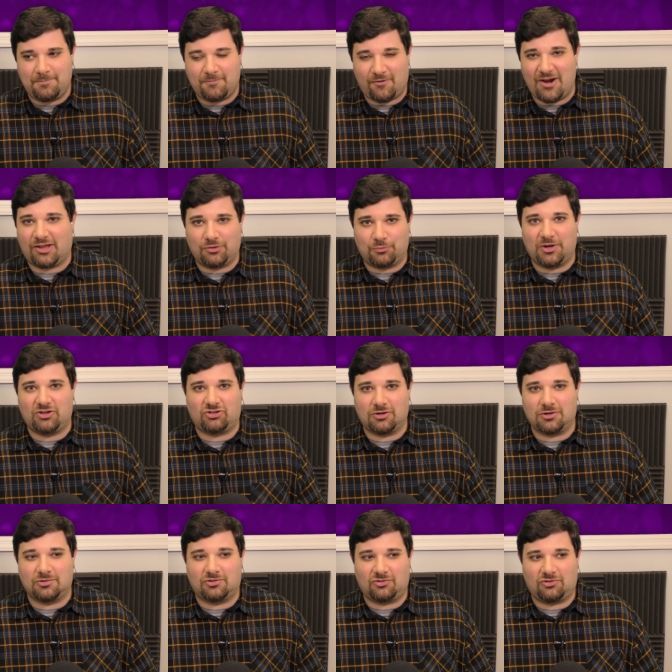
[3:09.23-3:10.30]
Franklin
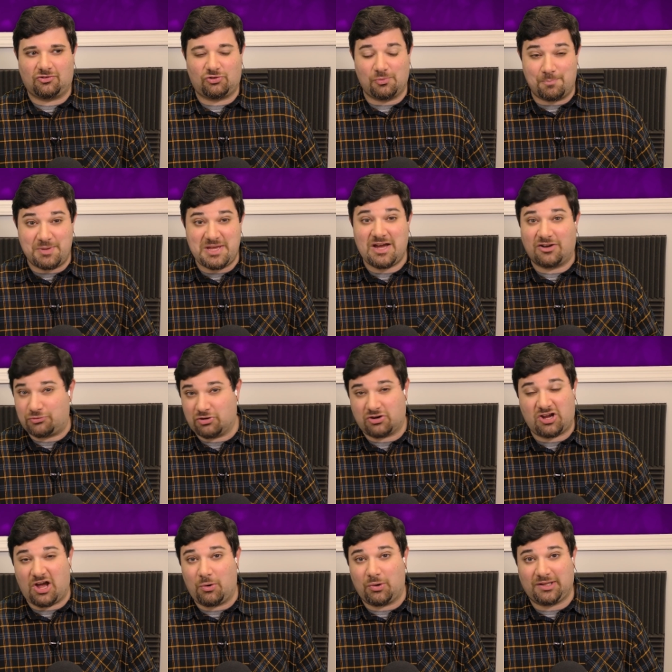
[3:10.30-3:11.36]
Richards to be on
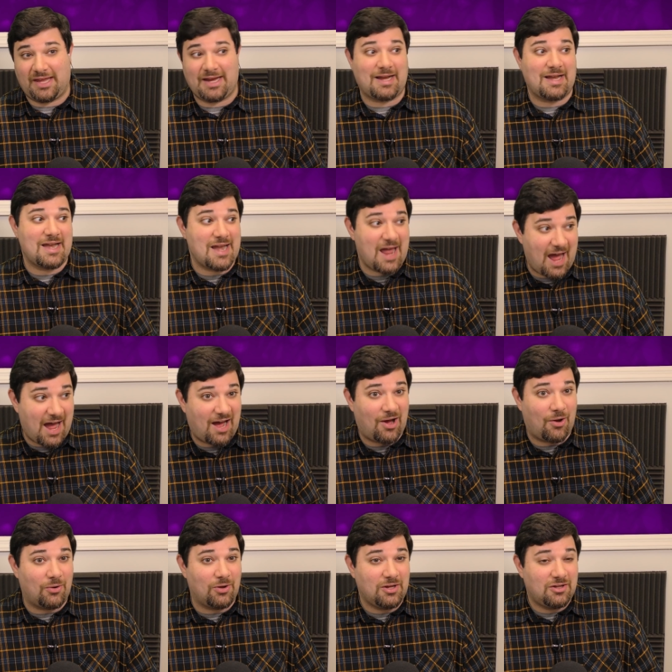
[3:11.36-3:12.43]
Krakoa like
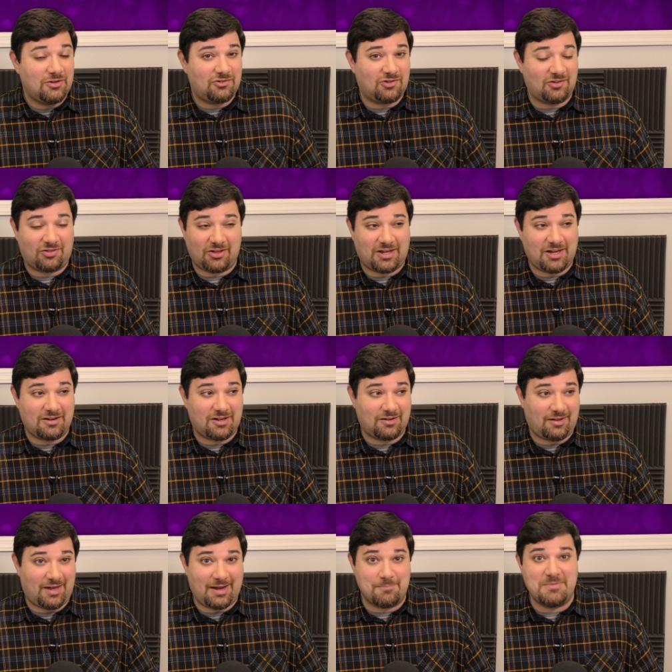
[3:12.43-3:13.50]
now. Since the kid can
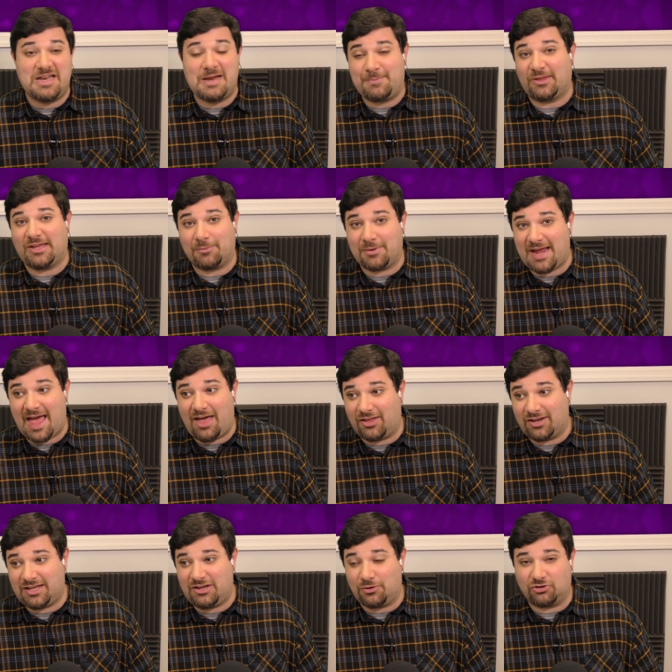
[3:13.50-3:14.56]
like manipulate
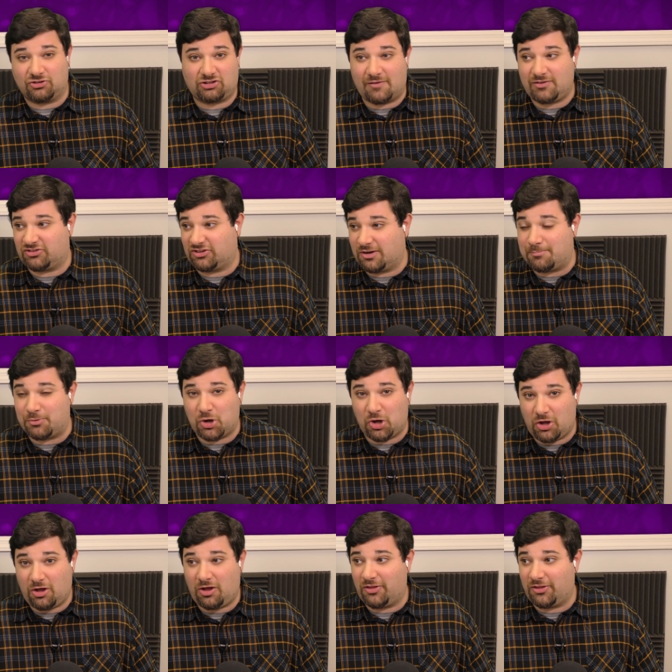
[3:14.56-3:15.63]
reality or shove us in a
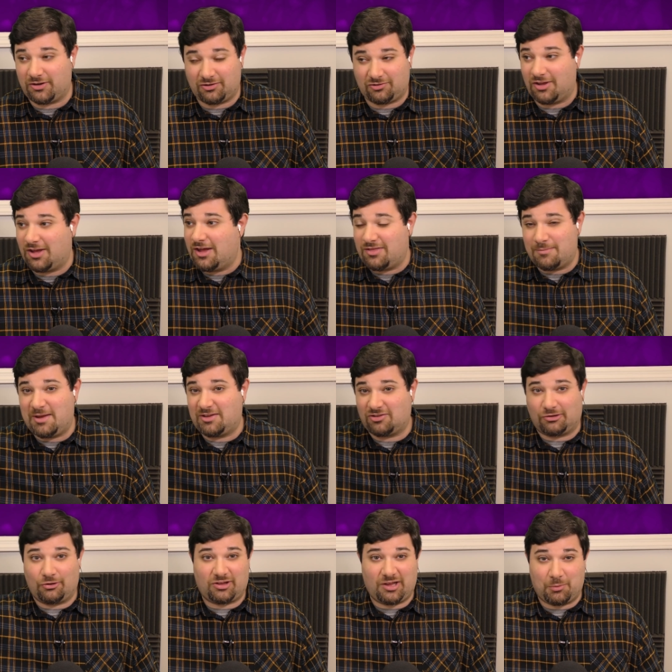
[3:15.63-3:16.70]
ball that makes
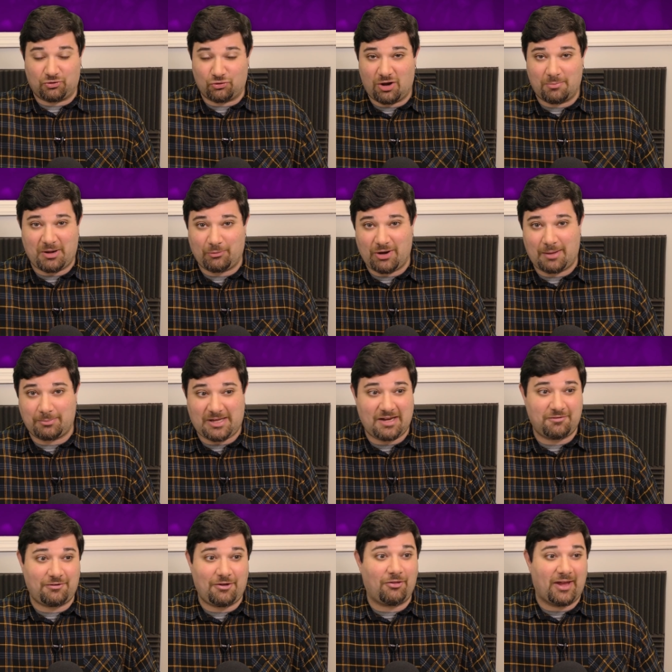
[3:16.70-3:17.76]
us look like we're drawn by Rob
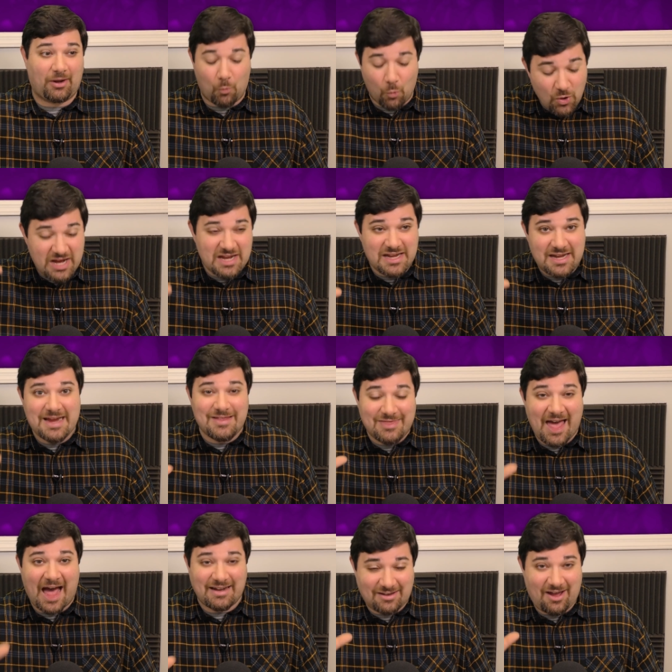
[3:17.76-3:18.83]
Liefeld, like we need
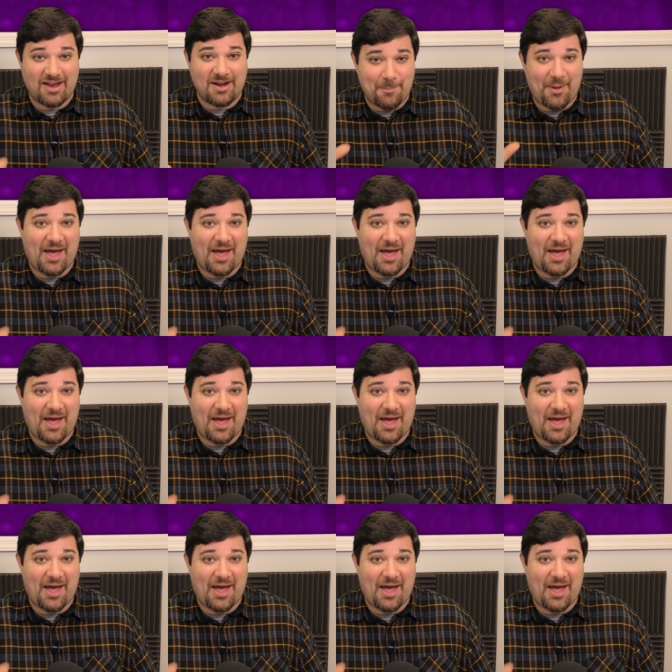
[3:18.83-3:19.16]
that kind of